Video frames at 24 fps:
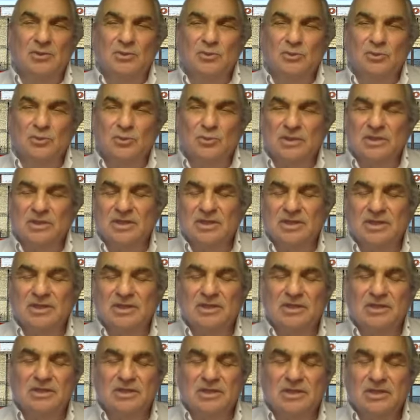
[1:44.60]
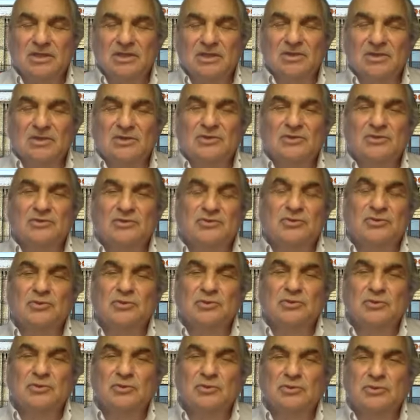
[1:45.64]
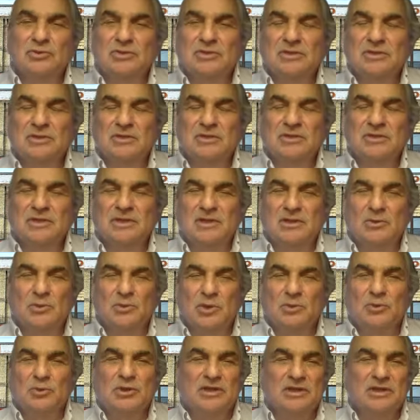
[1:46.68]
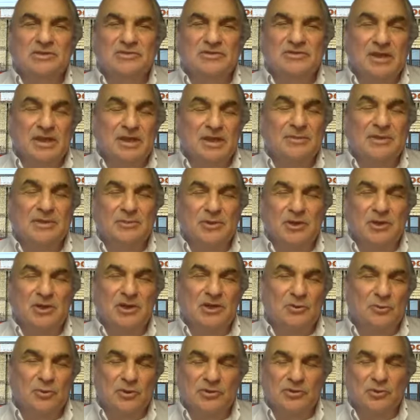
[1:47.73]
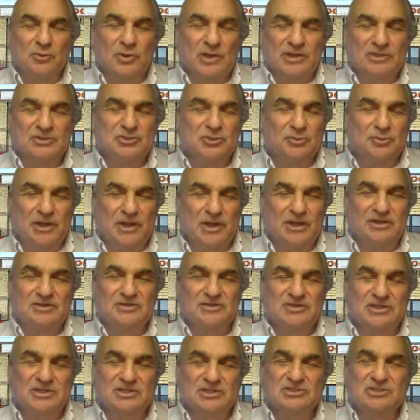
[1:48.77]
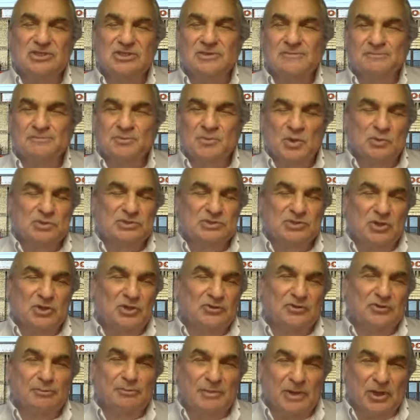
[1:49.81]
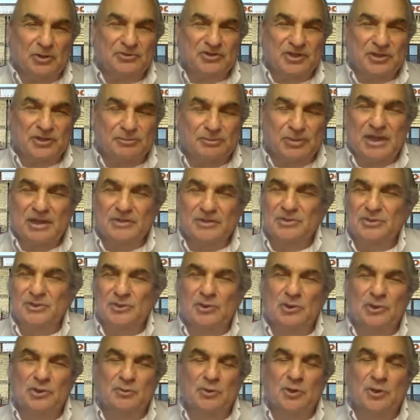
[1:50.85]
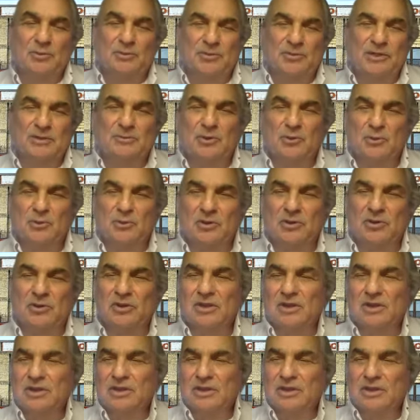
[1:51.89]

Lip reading: Really, to we were at a time in America where the racial politics was called the melting pot theory, where people were